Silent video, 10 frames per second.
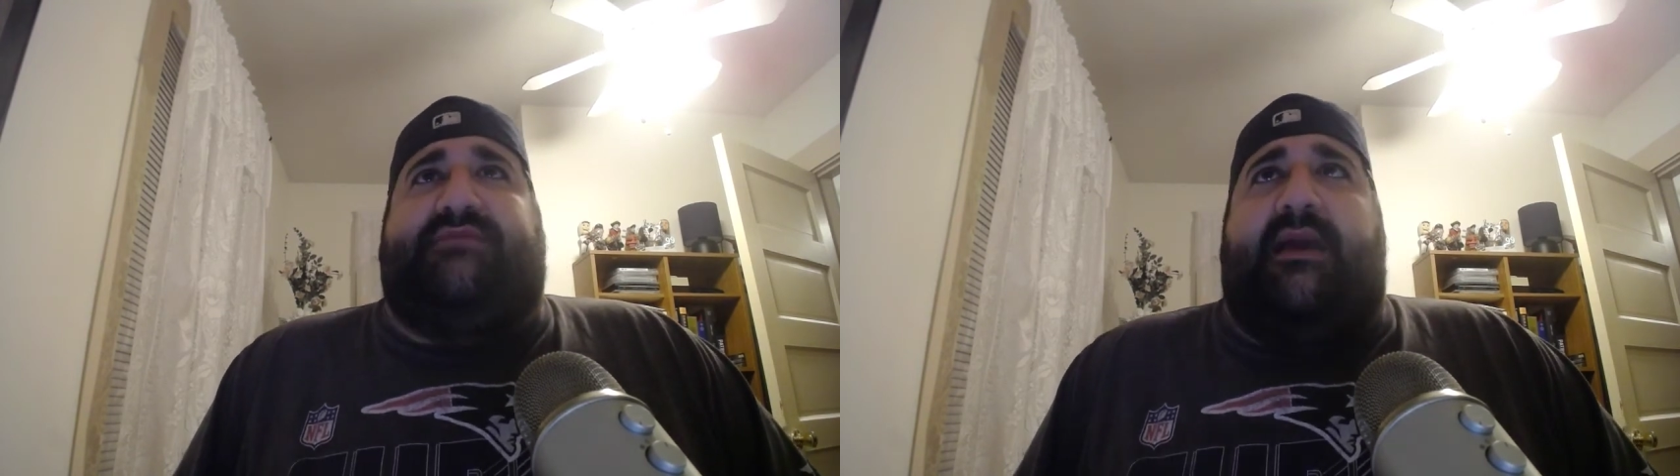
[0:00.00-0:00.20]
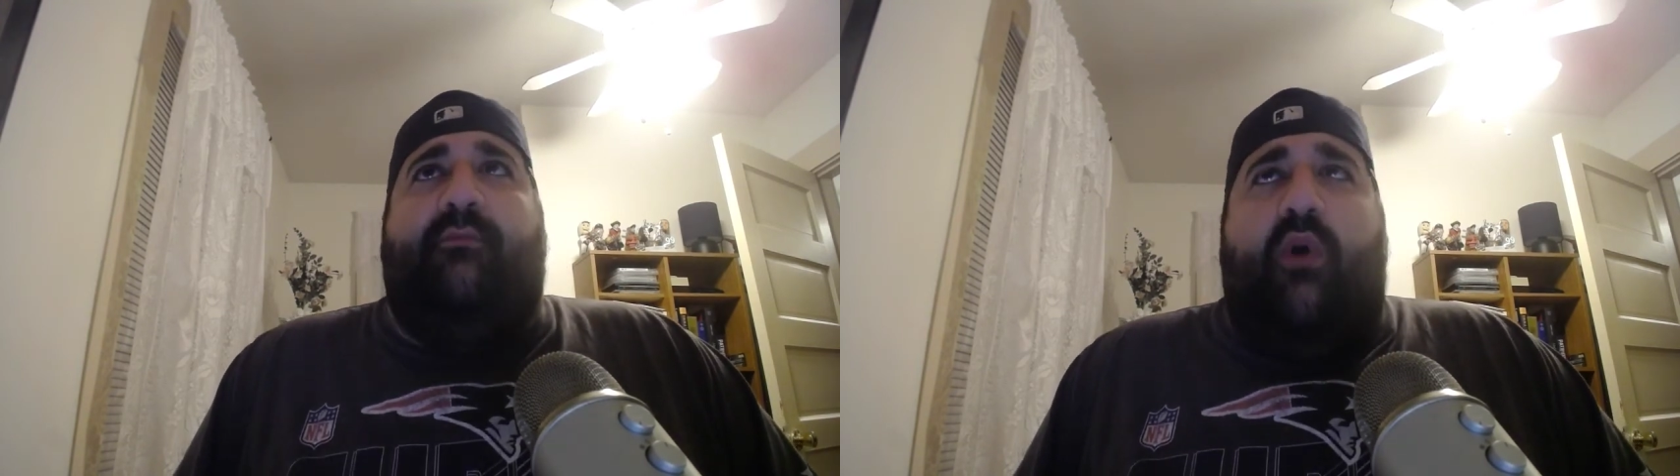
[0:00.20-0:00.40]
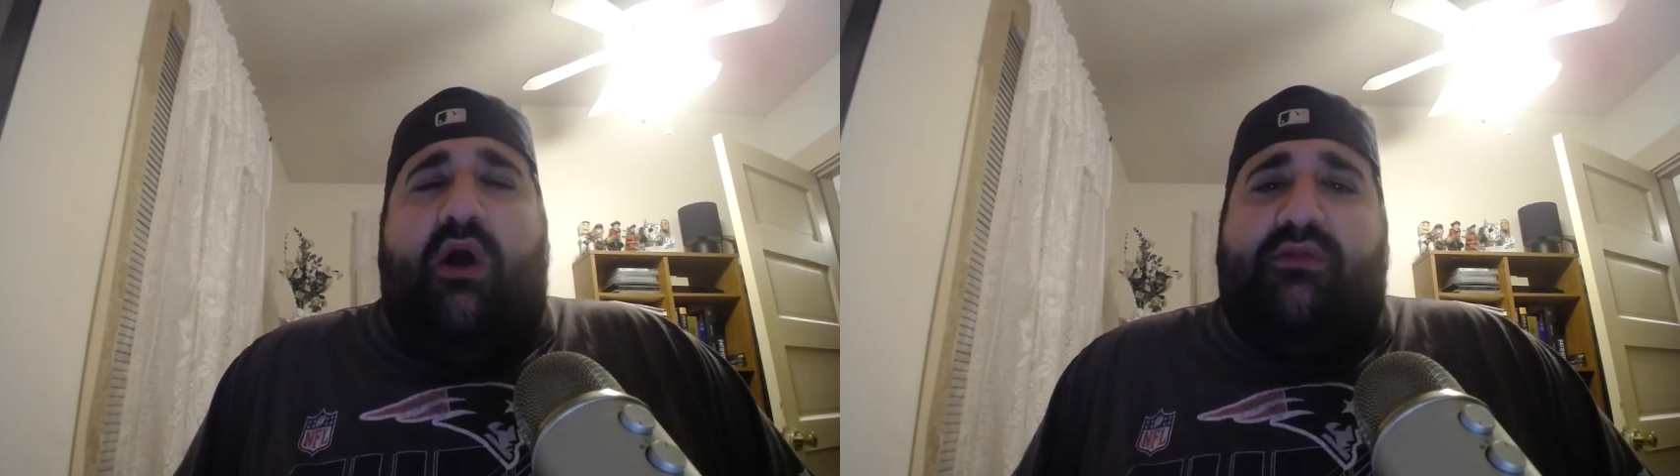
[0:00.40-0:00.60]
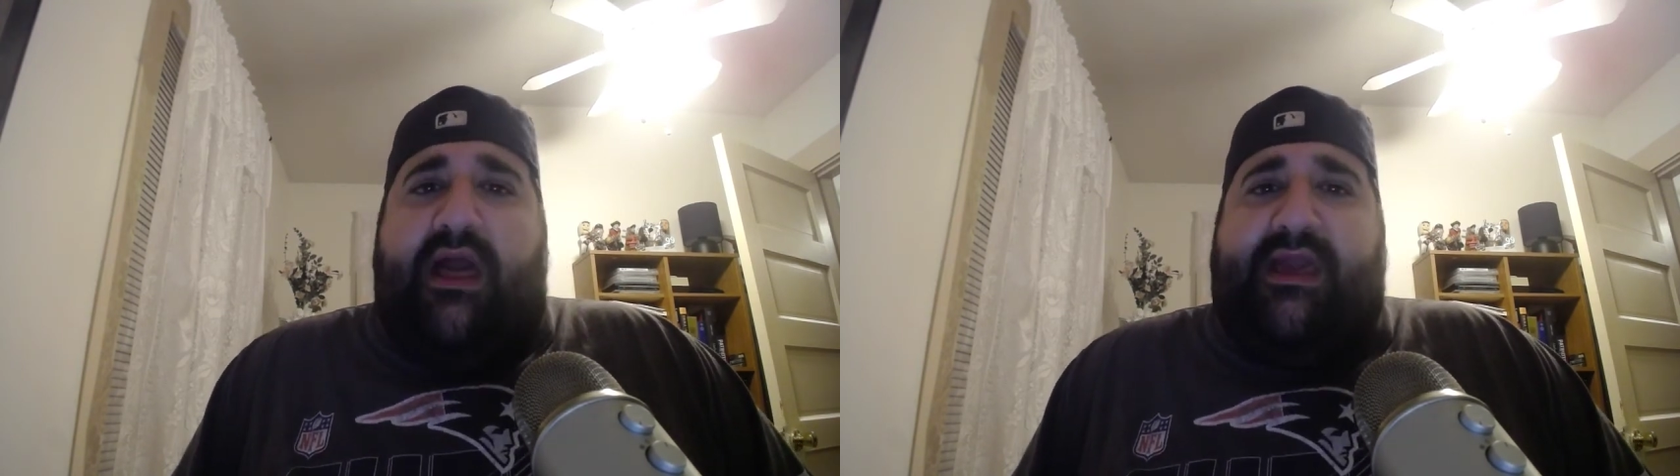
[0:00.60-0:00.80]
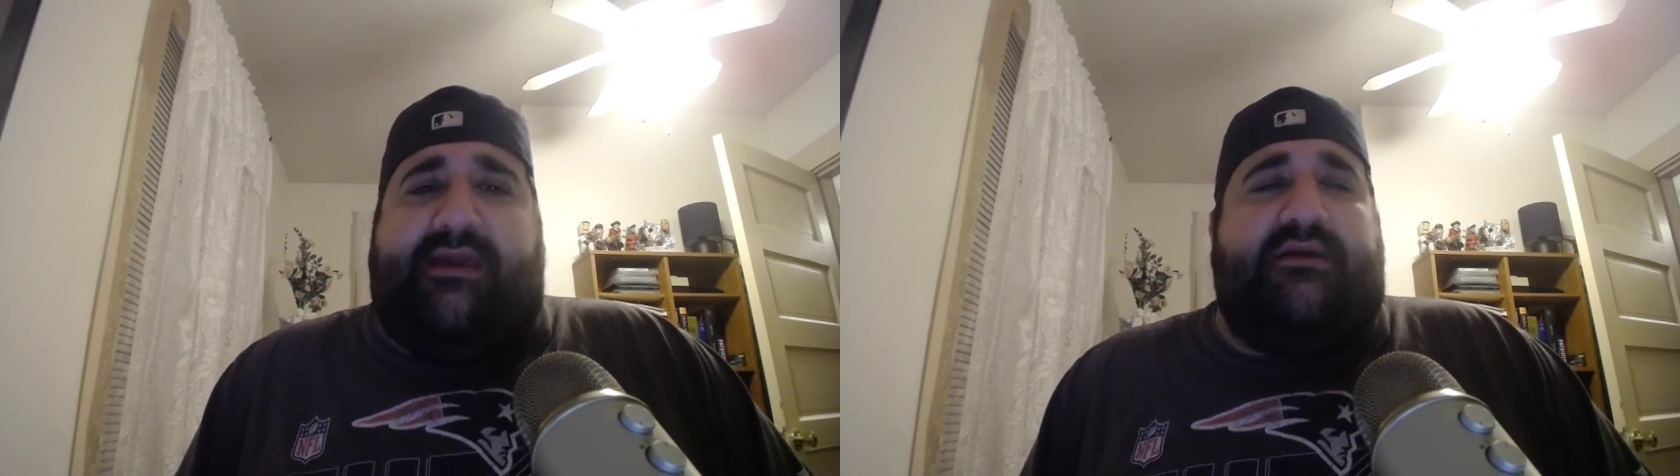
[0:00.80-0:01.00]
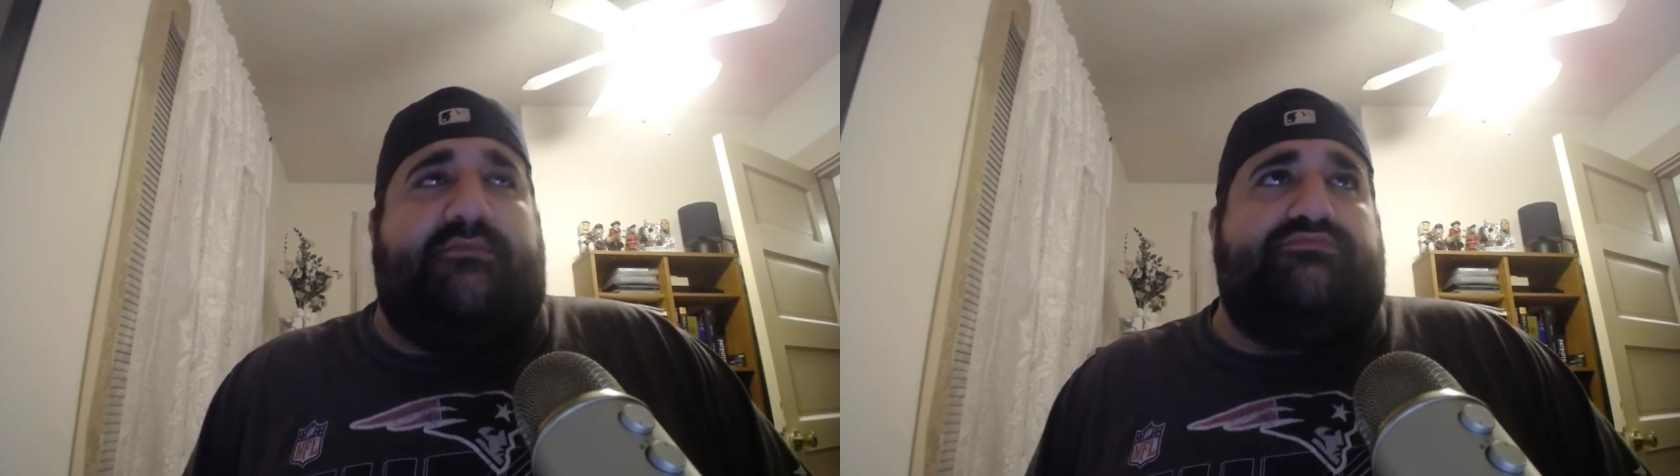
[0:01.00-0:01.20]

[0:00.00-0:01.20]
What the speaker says: They're more like